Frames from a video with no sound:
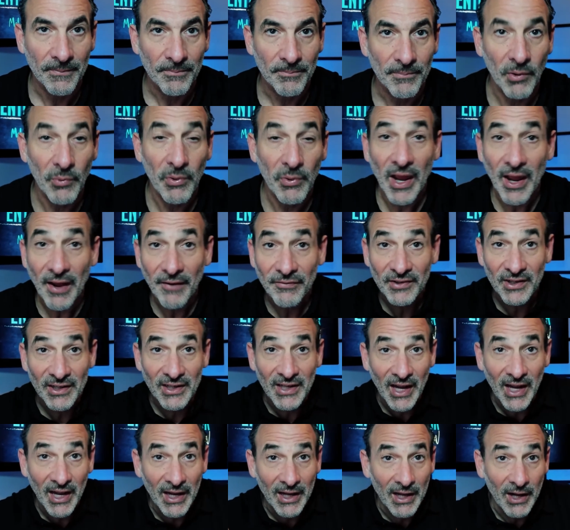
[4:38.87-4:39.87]
But we have to
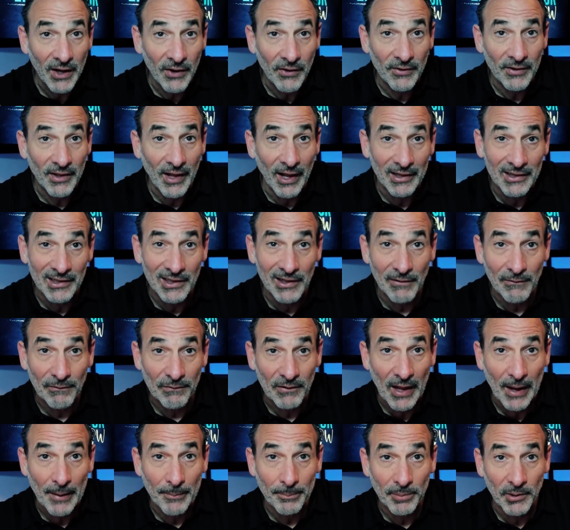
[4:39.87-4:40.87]
take care of that little
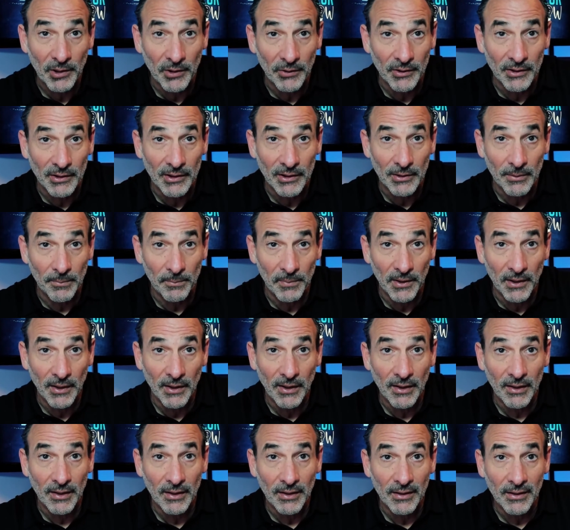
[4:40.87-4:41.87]
flat period at the
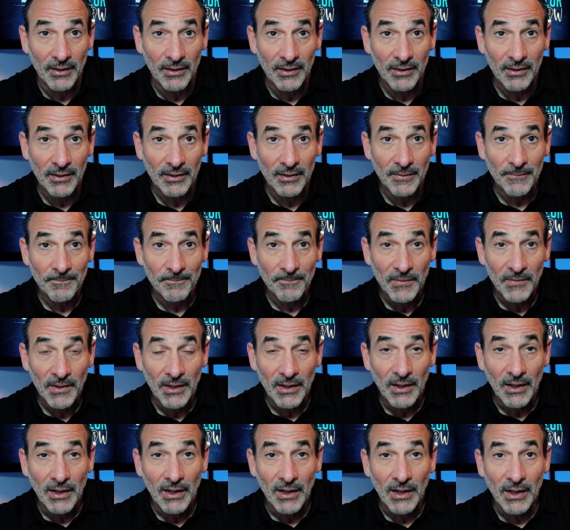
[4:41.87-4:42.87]
beginning.
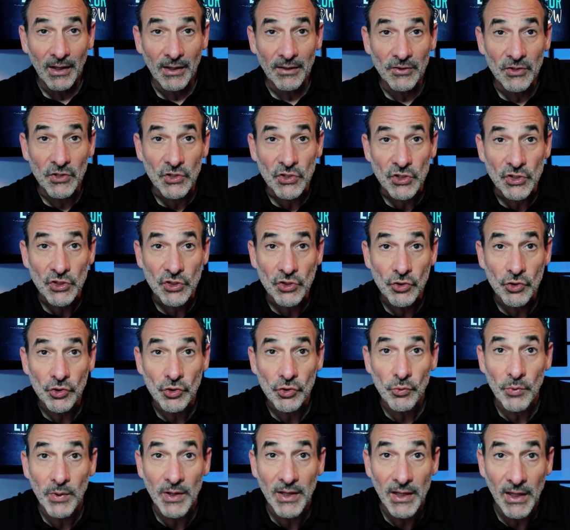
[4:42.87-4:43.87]
And the sooner
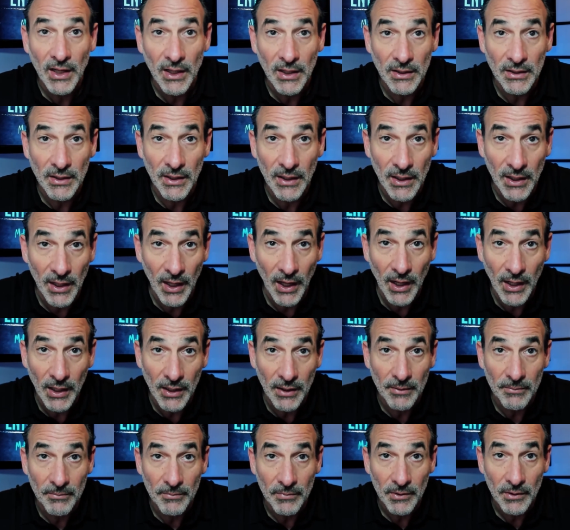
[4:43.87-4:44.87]
we get in the
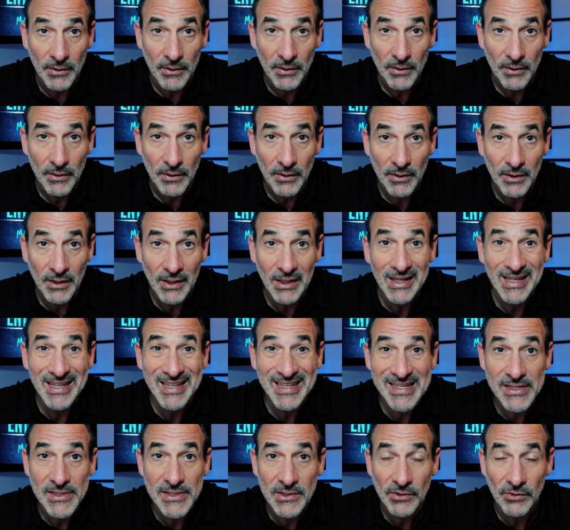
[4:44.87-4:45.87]
game, the
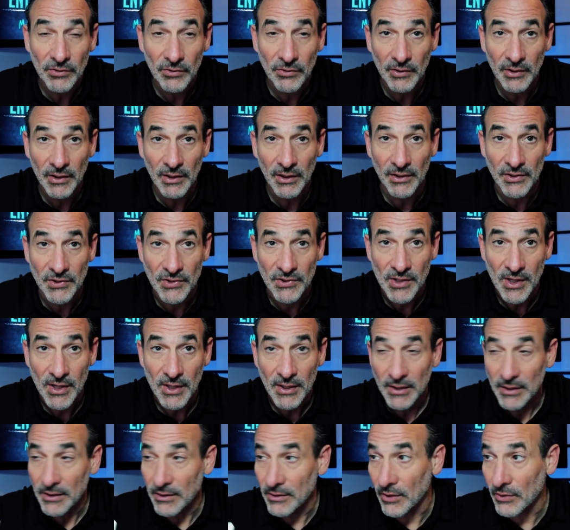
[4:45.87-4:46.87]
easier it is.
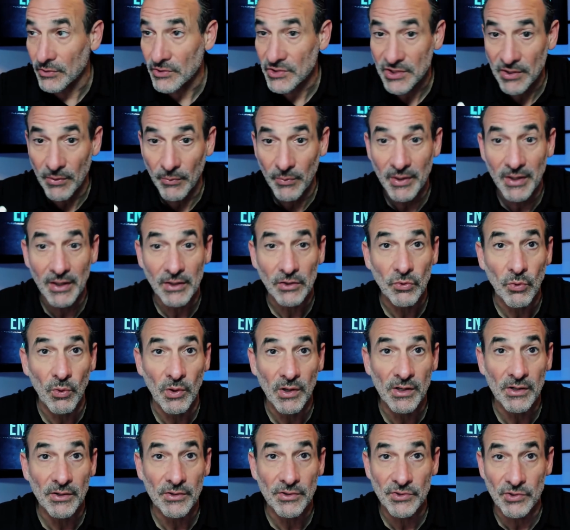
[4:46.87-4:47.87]
You know, someone at
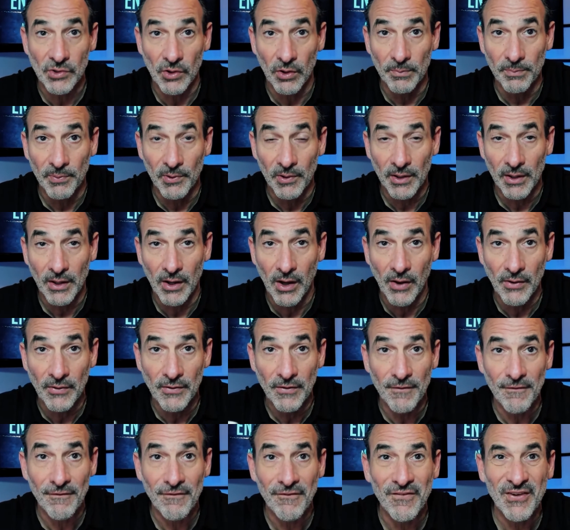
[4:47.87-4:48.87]
20 years old putting
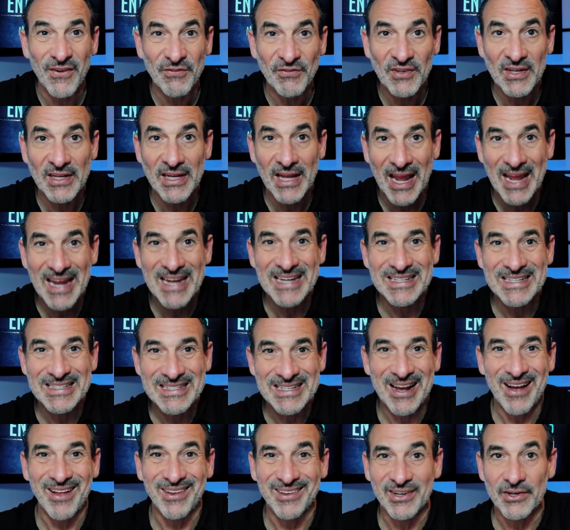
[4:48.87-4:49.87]

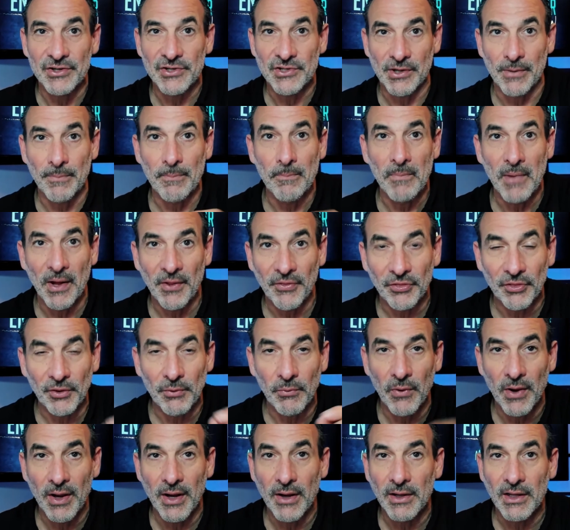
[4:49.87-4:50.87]
$158 a month
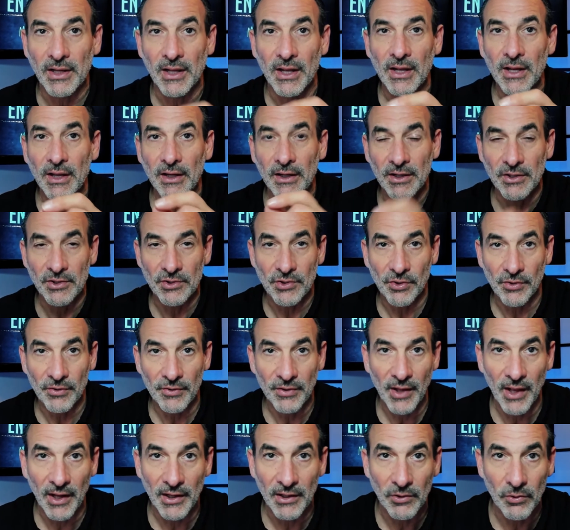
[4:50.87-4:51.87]
away can turn
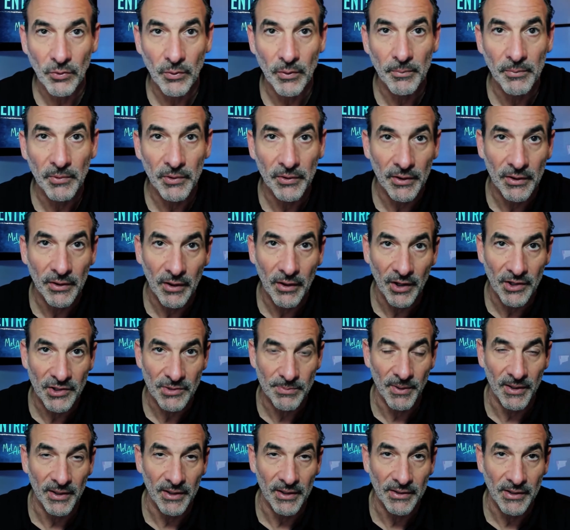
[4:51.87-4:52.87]
that into $1 million
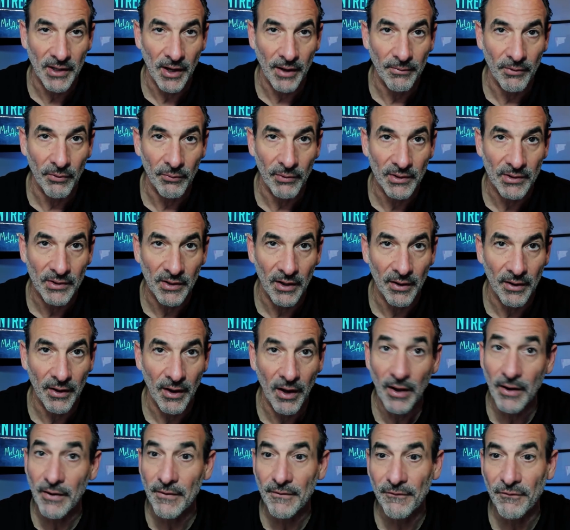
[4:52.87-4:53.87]
by the time they retire.
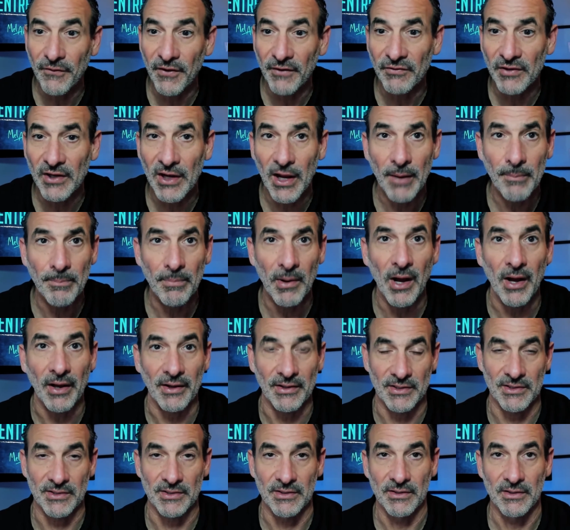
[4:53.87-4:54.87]
158
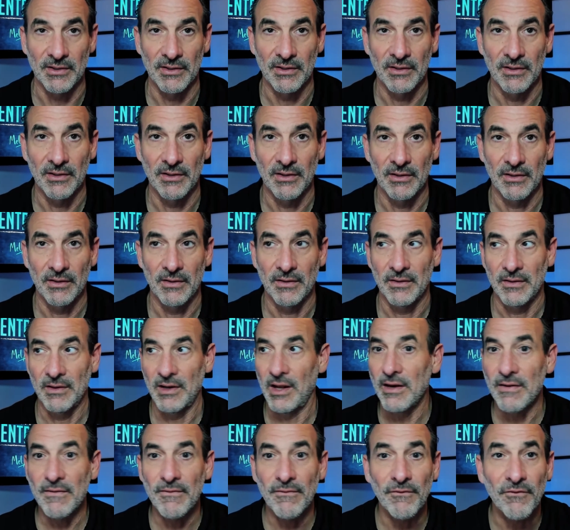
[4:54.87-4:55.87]
bucks,
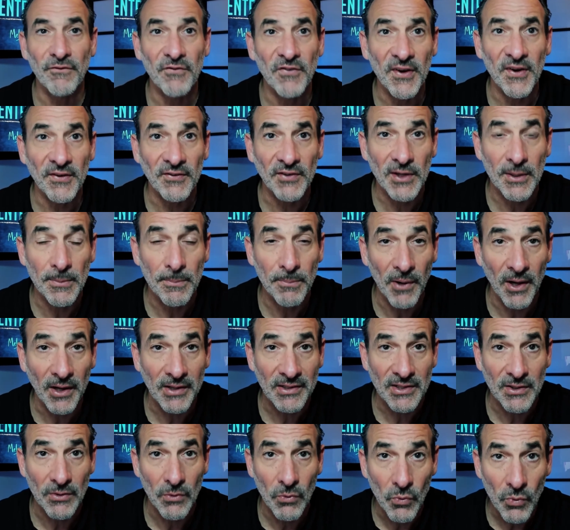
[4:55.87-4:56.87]
not even 50
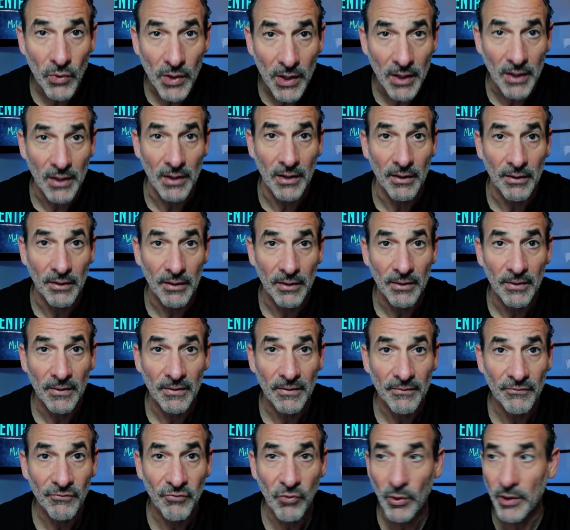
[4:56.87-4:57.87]
bucks a week,
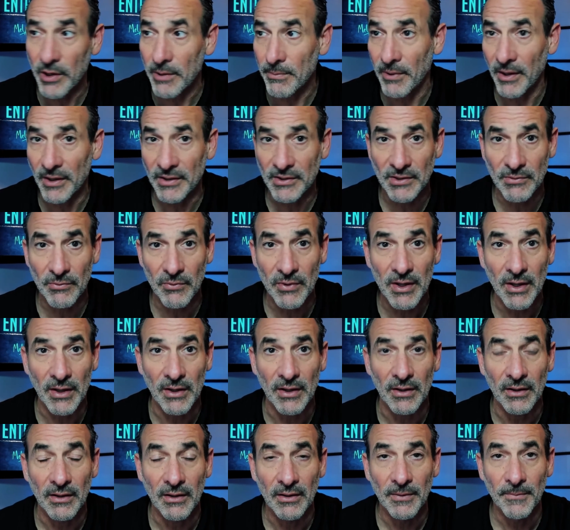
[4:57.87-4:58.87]
40 bucks a
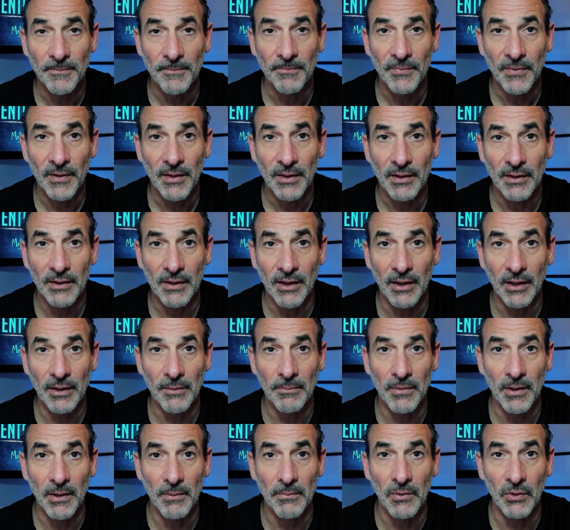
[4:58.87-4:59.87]
week. they can
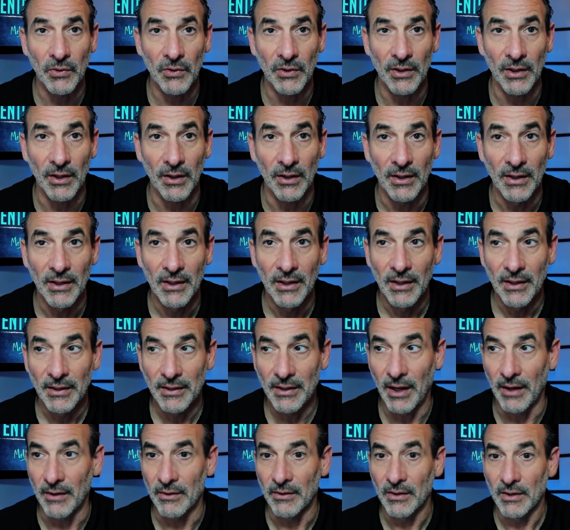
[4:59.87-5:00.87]
be a millionaire.
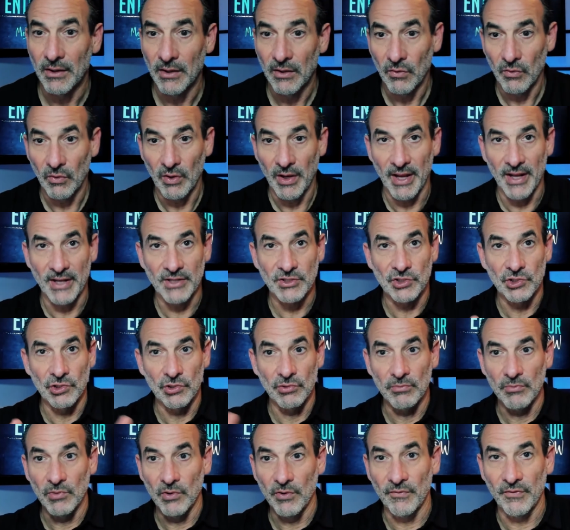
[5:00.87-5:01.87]
Now, as you
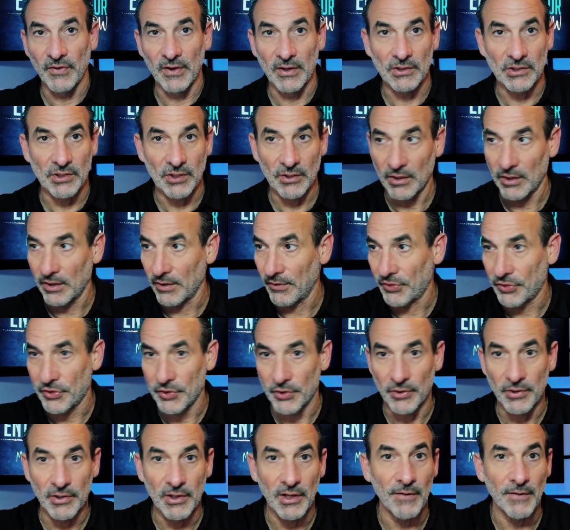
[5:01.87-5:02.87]
move into the
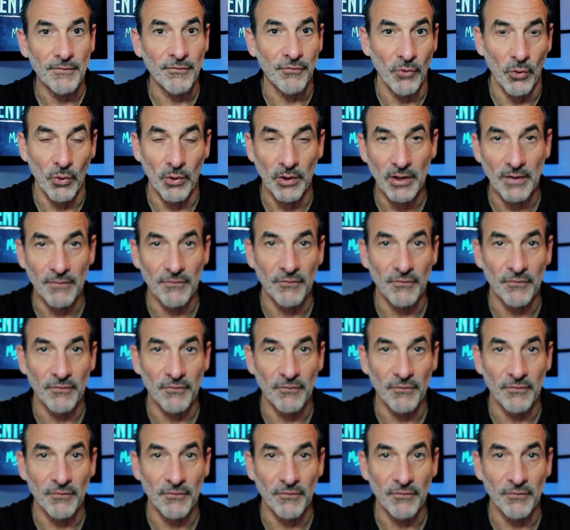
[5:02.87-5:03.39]
30, 40,